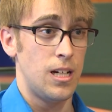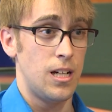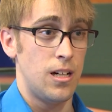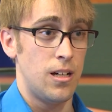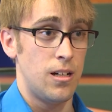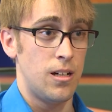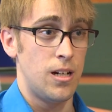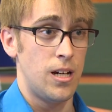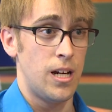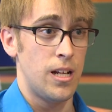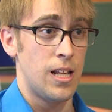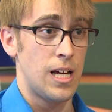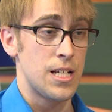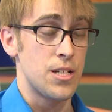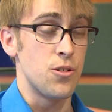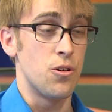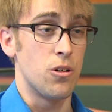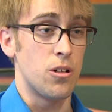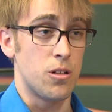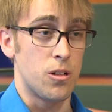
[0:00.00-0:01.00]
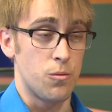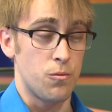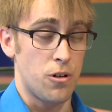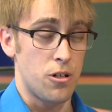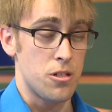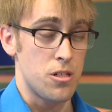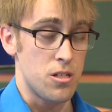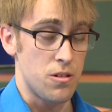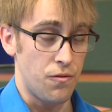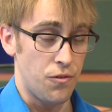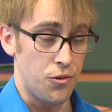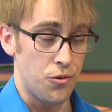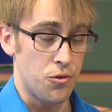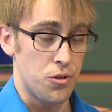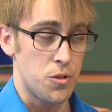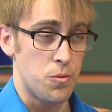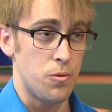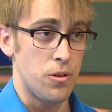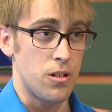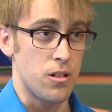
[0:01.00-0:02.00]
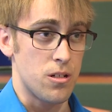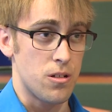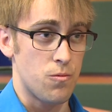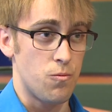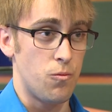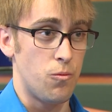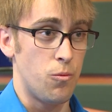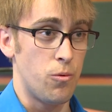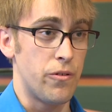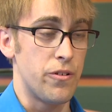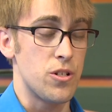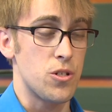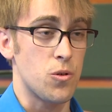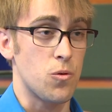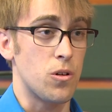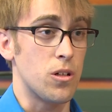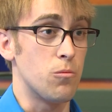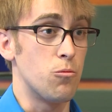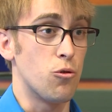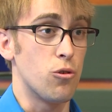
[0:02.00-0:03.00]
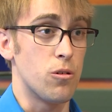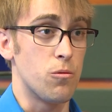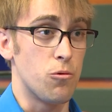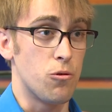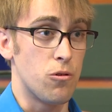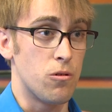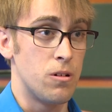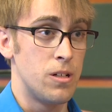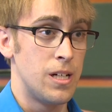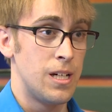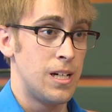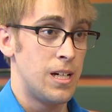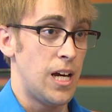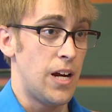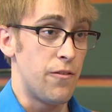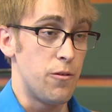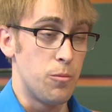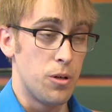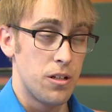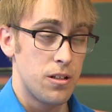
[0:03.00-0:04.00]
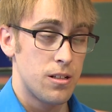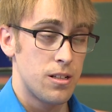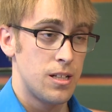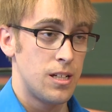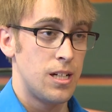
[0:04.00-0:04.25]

and that's an ongoing process, of course, because we're installing more and more every month.